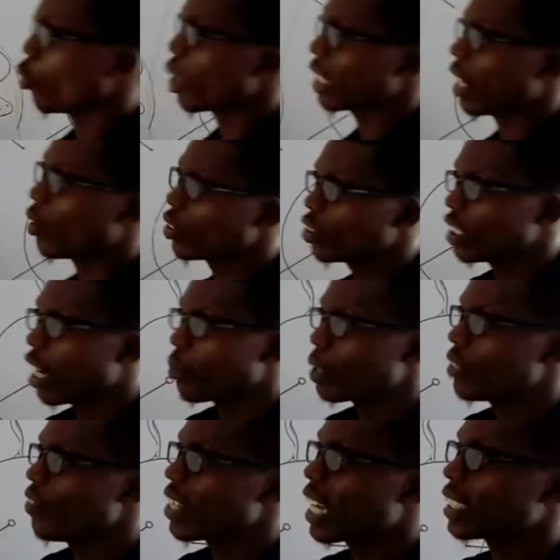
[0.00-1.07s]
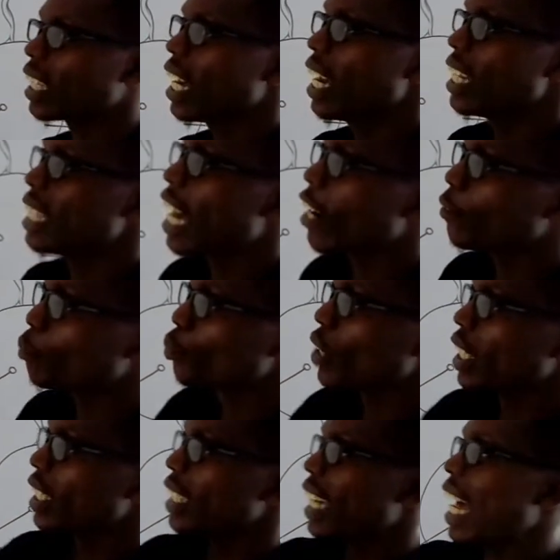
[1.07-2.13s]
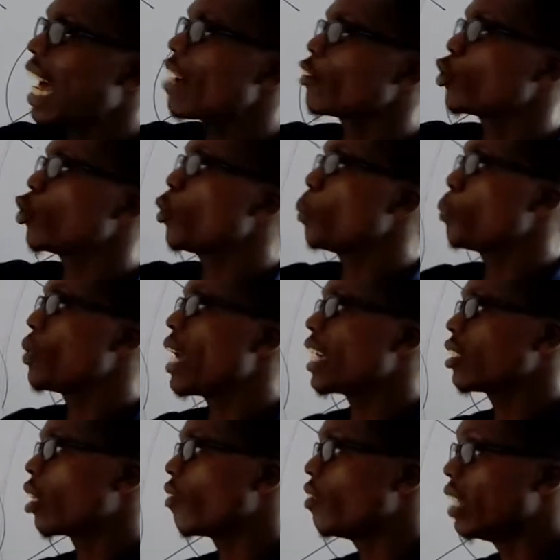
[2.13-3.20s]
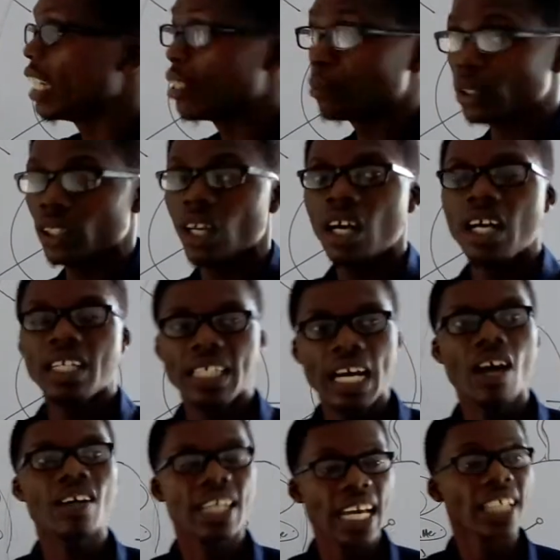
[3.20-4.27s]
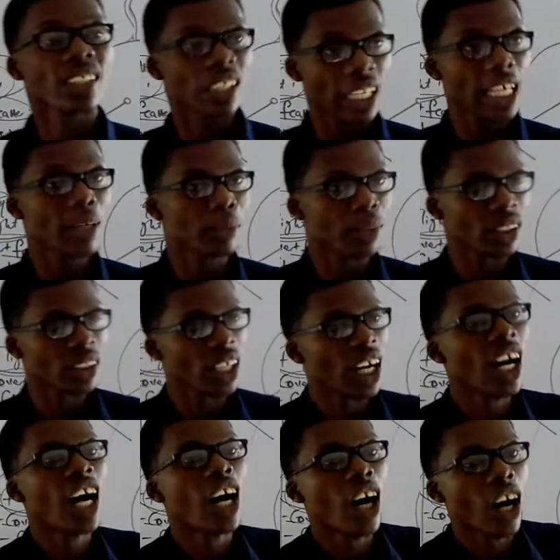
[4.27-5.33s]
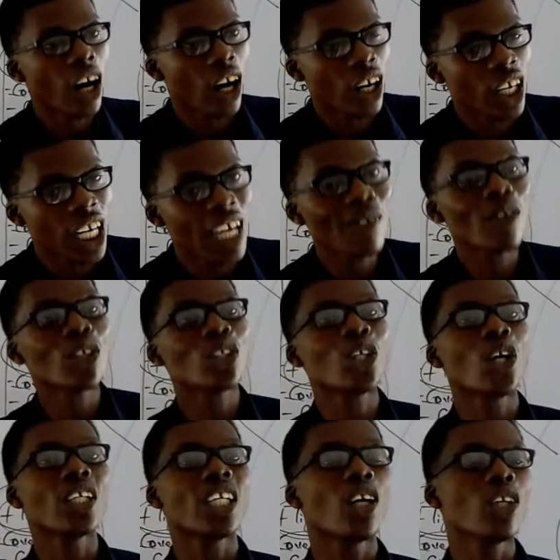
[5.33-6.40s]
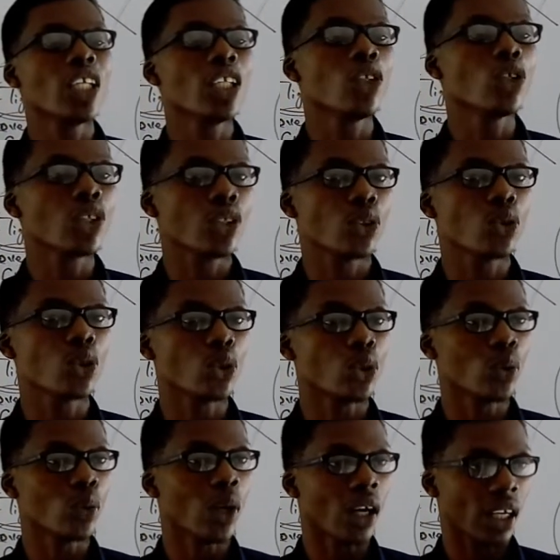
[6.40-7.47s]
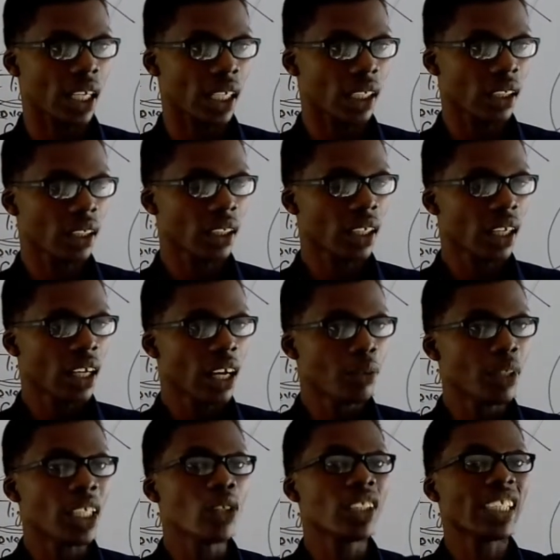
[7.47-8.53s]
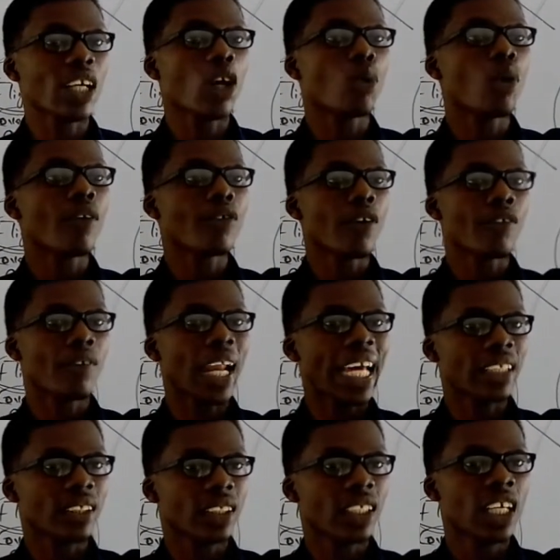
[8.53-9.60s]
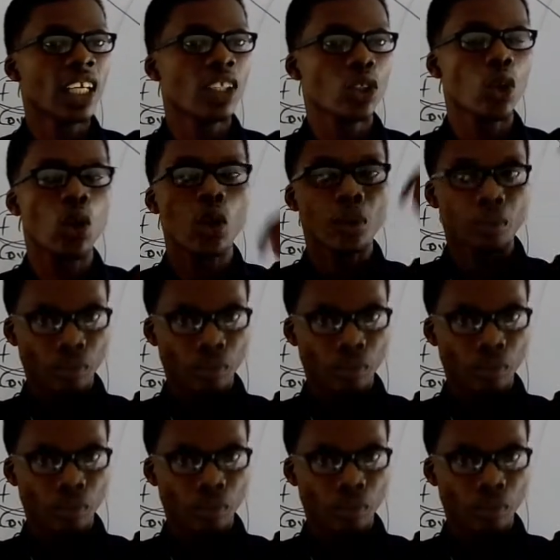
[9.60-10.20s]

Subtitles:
what I want to say about feathers. Now they have two pairs of limbs. Now yes, limbs. Even though they only use two to walk, they use the second one for flight. So